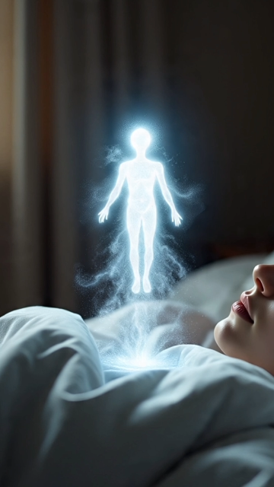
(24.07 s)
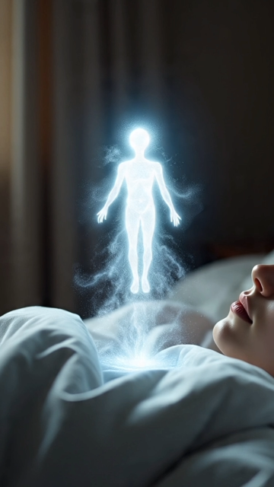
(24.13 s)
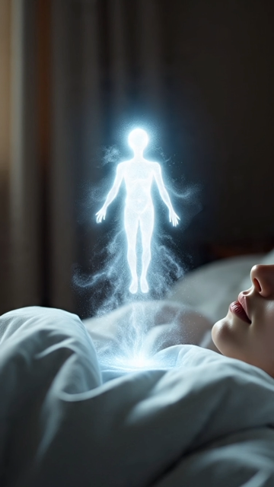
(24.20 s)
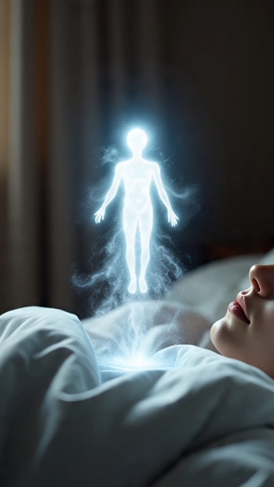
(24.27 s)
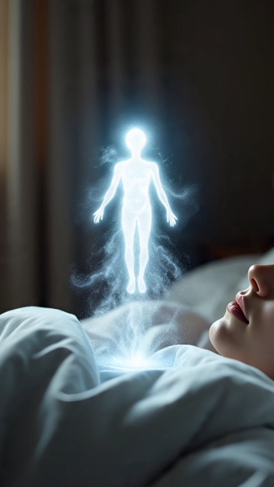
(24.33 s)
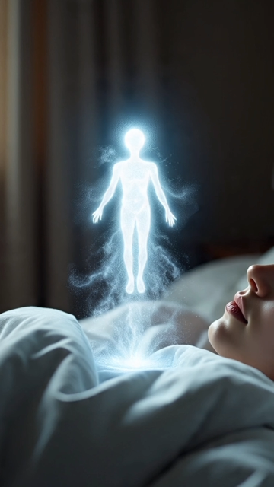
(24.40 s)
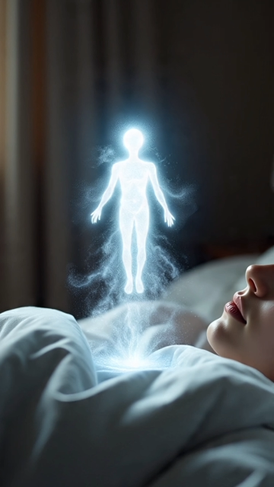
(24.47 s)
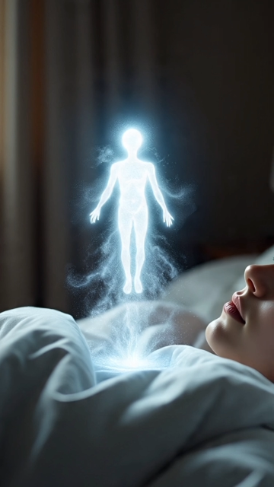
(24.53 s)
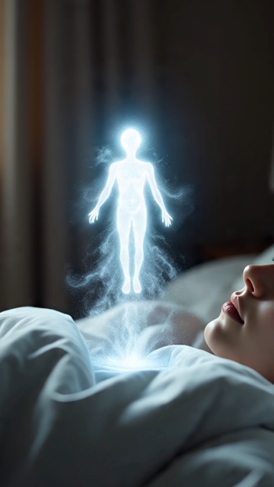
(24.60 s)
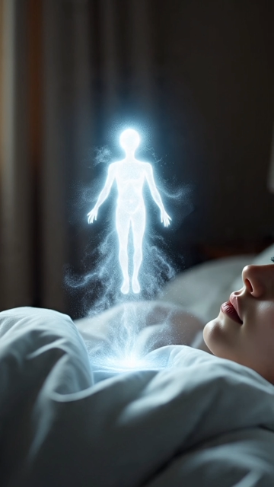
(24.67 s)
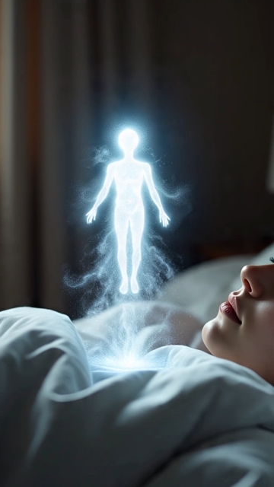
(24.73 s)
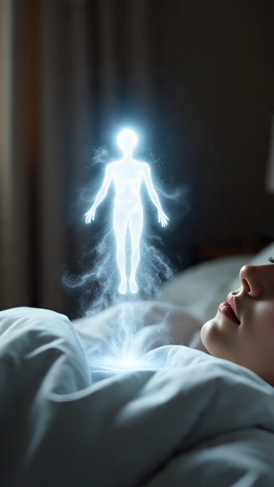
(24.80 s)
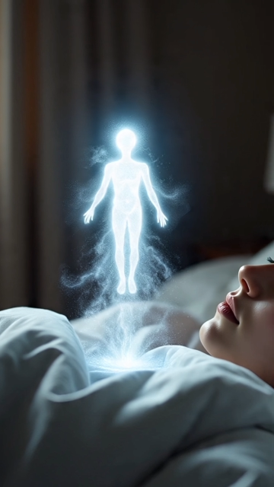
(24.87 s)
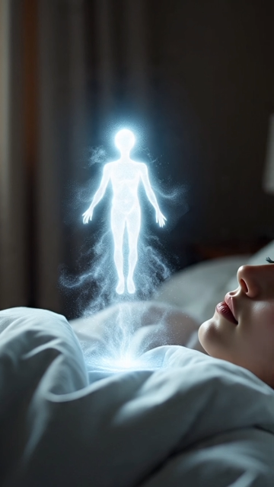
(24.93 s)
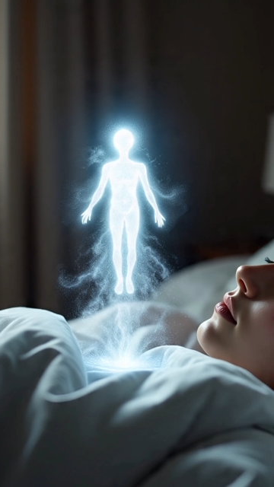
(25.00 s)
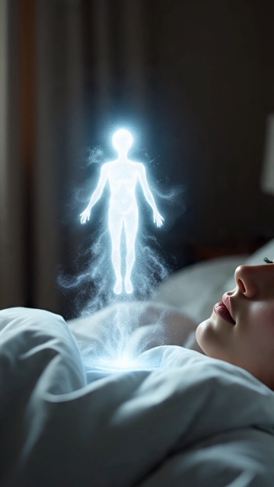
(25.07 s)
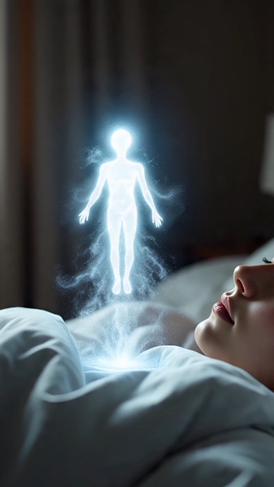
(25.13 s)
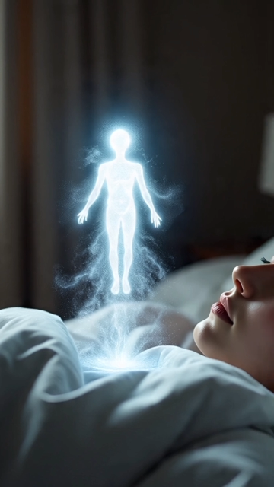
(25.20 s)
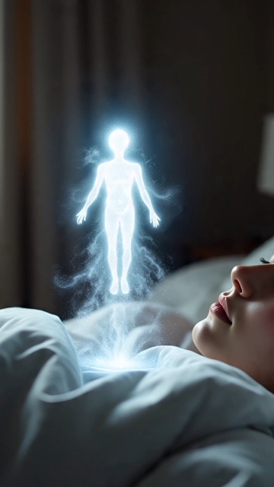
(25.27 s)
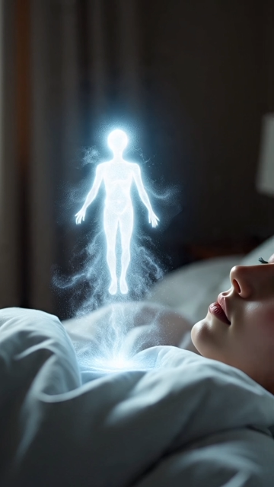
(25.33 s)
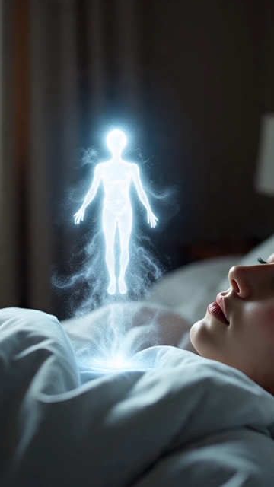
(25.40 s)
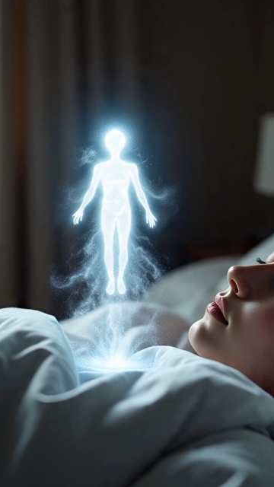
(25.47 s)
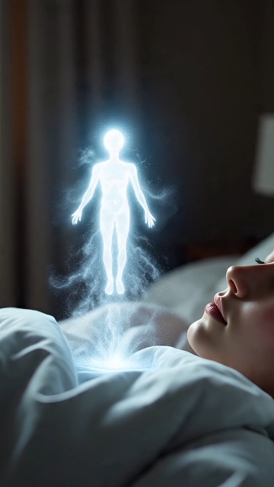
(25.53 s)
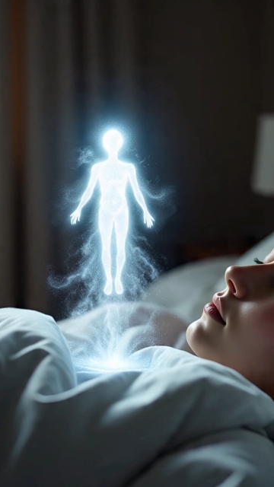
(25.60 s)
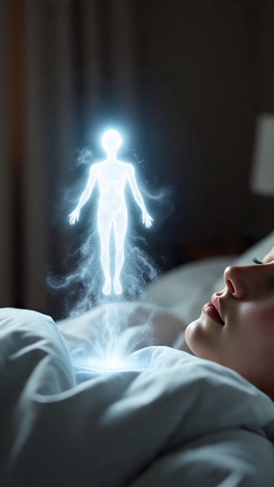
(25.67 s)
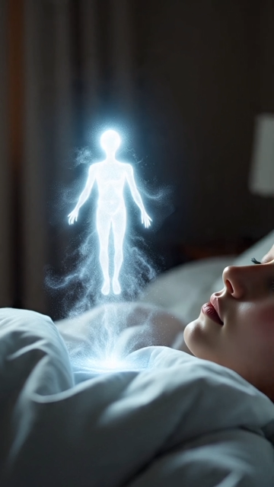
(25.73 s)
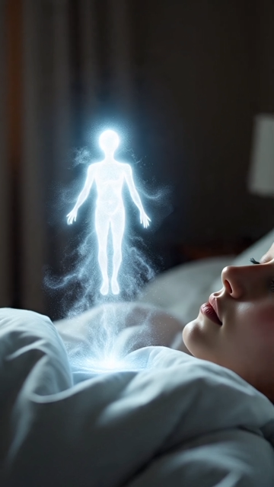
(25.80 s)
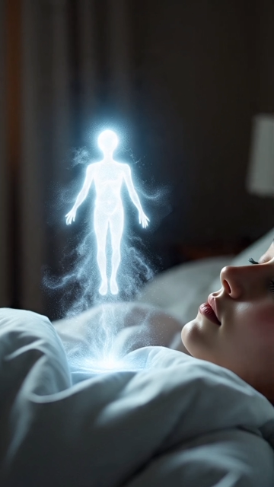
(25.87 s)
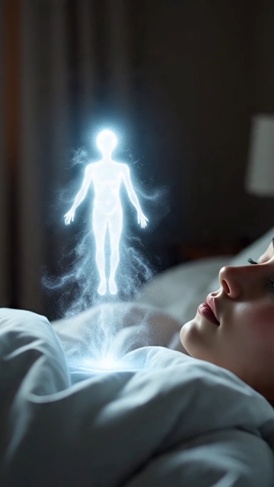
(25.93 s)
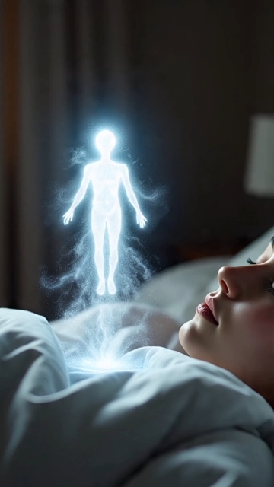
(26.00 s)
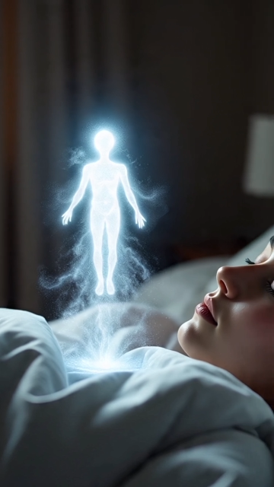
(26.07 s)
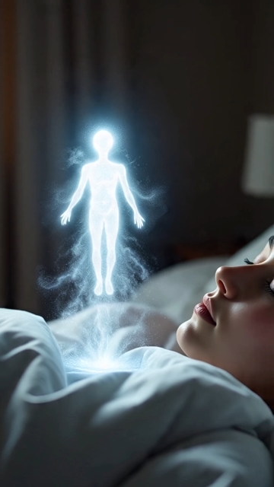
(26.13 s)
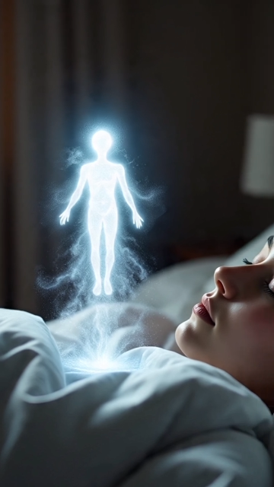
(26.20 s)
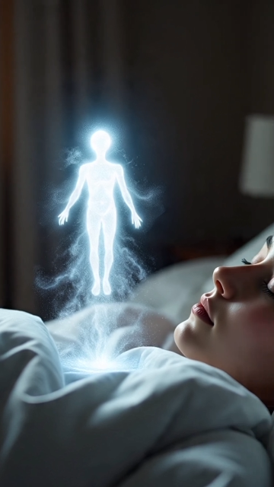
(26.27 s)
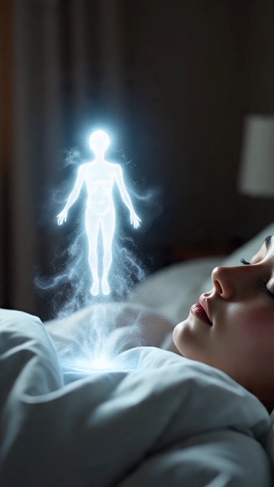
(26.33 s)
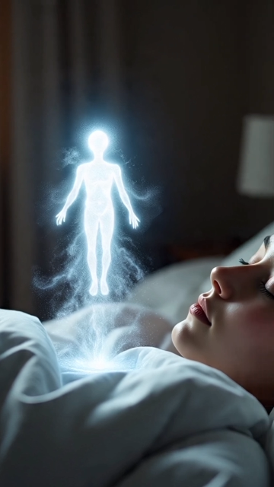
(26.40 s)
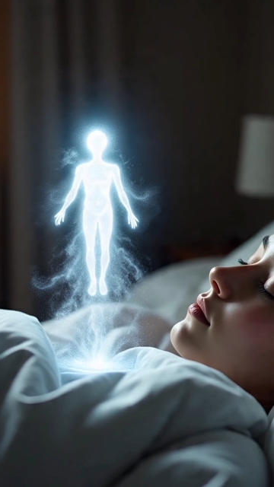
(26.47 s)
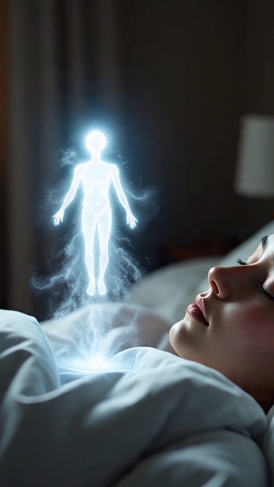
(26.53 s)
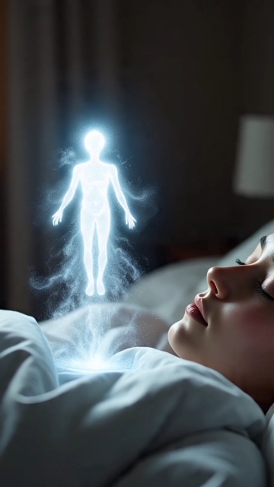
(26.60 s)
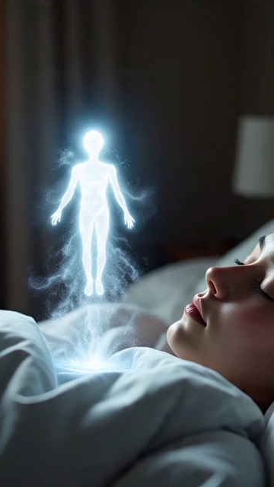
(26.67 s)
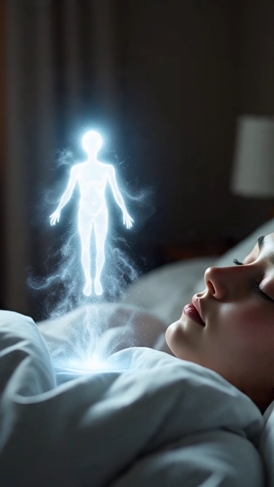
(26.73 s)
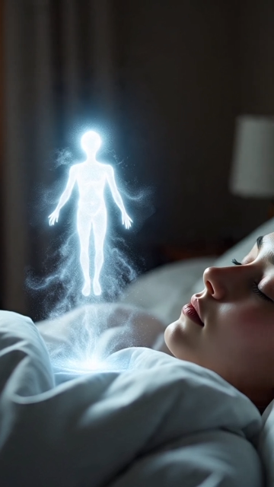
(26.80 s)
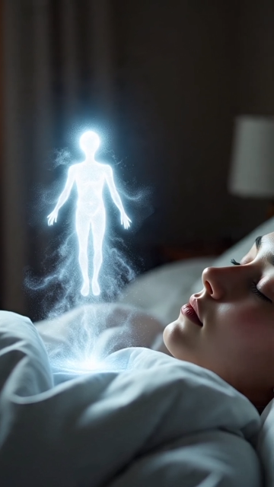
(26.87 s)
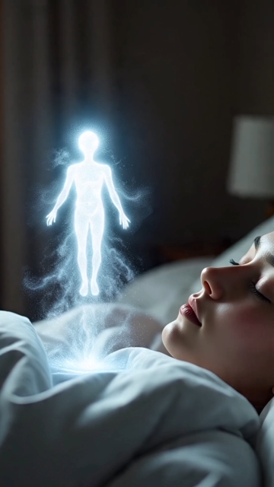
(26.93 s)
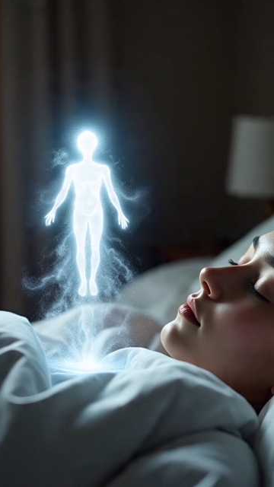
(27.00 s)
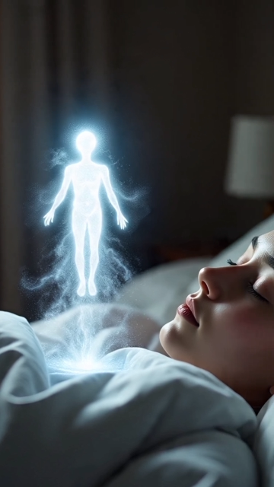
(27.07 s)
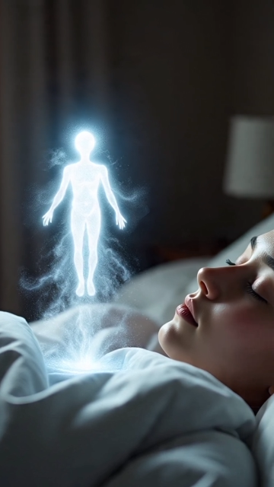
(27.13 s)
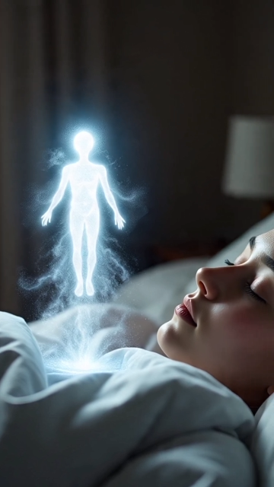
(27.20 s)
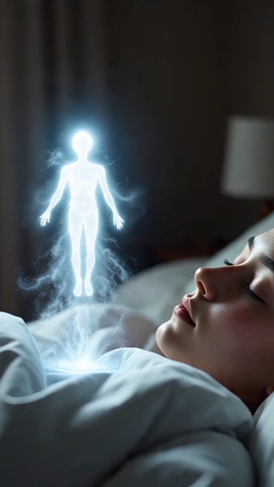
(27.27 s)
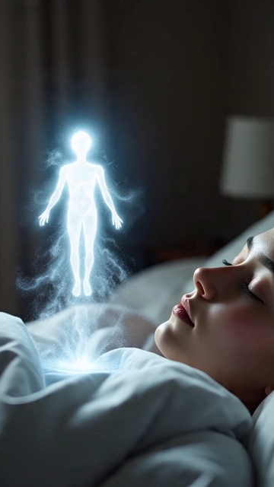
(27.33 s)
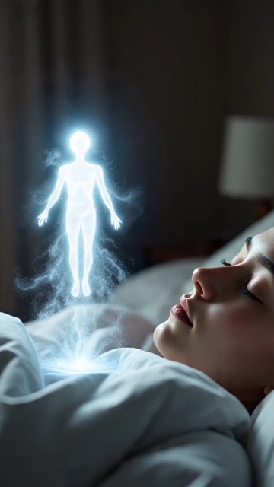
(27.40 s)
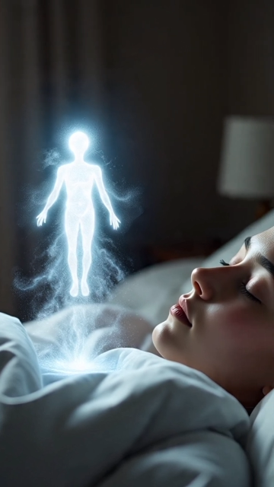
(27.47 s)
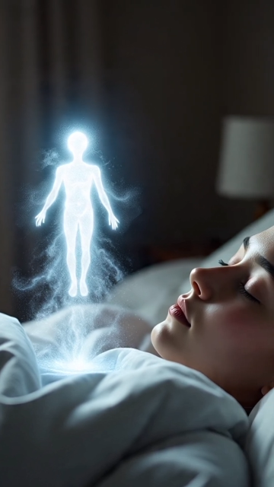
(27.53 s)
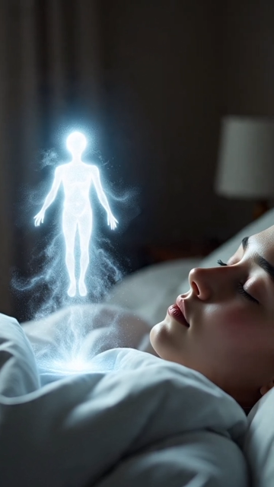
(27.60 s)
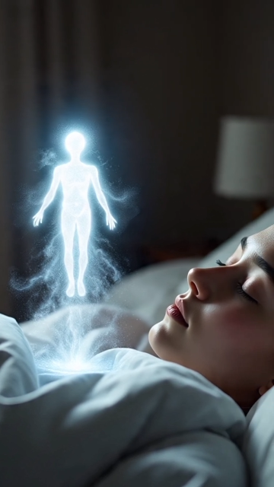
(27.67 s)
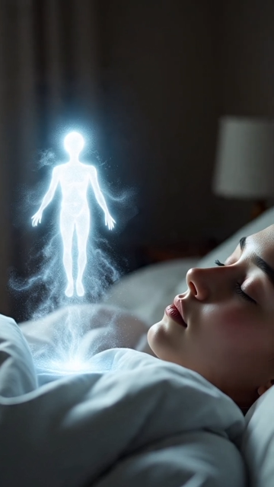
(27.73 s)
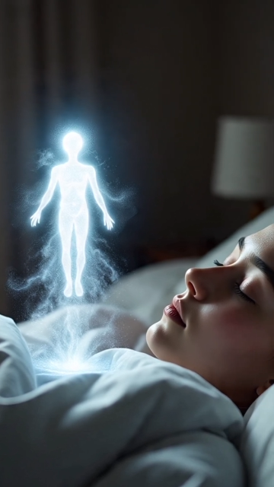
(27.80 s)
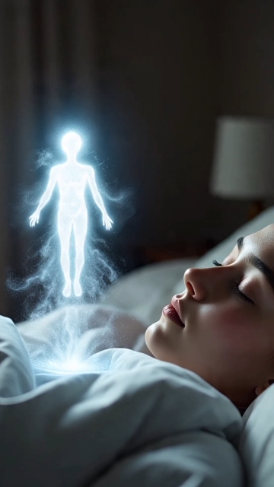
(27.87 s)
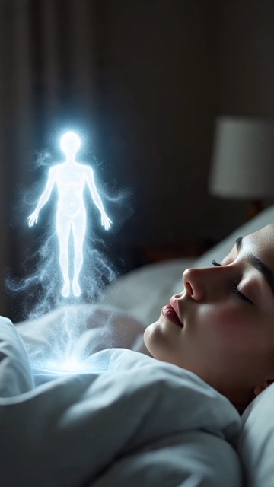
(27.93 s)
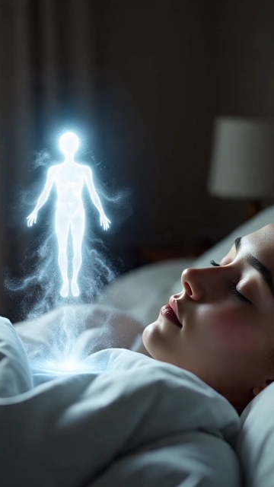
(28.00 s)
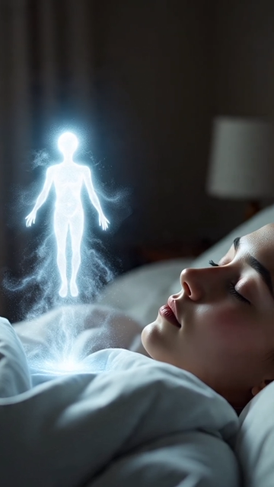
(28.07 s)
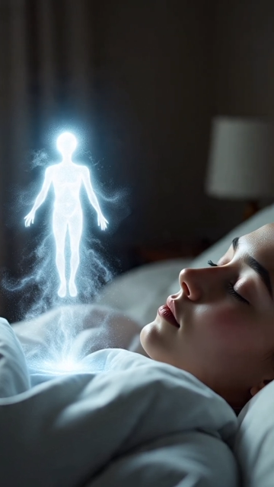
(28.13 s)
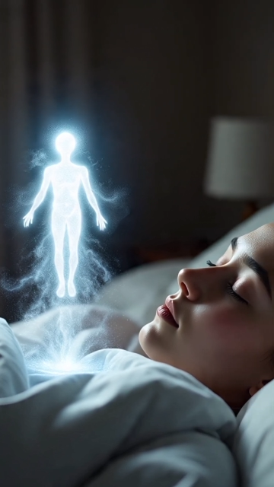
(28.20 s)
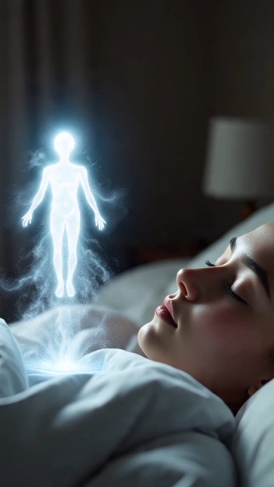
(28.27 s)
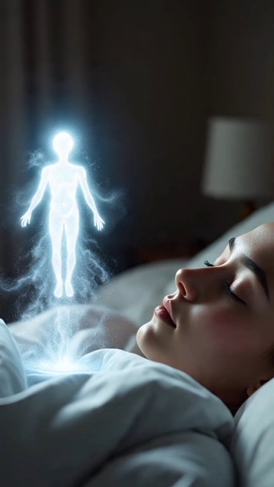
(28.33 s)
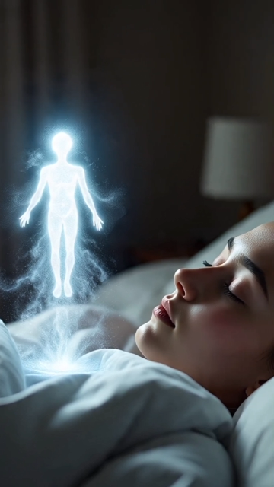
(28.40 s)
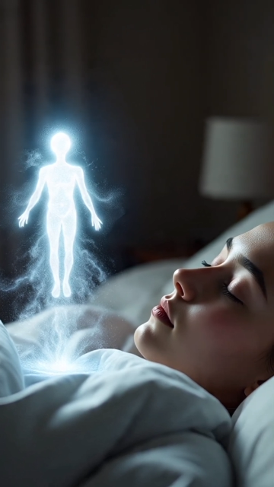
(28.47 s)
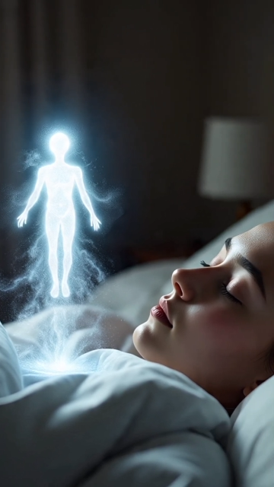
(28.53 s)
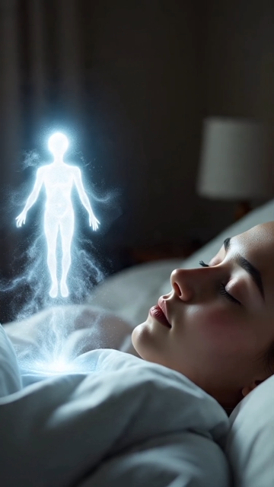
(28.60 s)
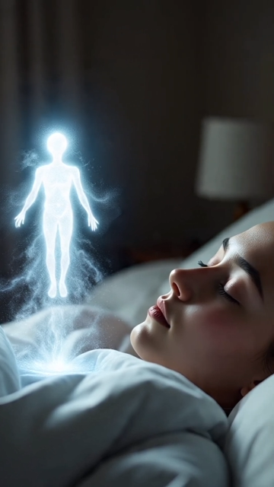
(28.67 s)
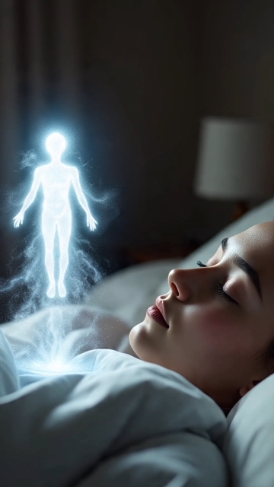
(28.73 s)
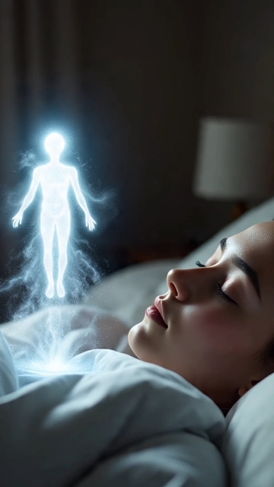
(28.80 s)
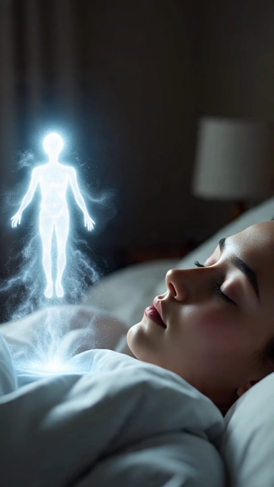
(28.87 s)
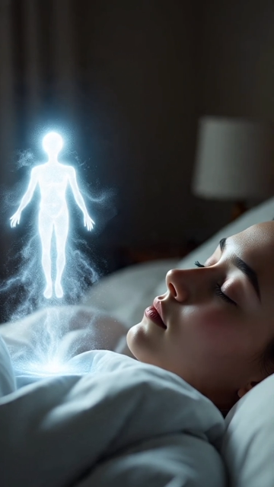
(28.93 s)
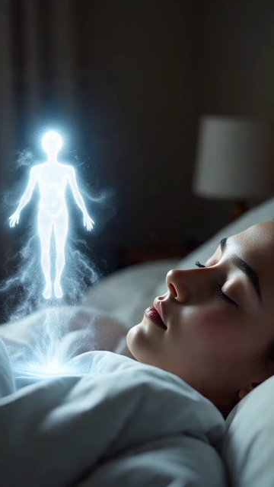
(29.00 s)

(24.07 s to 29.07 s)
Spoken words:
[unreadable: no face in view]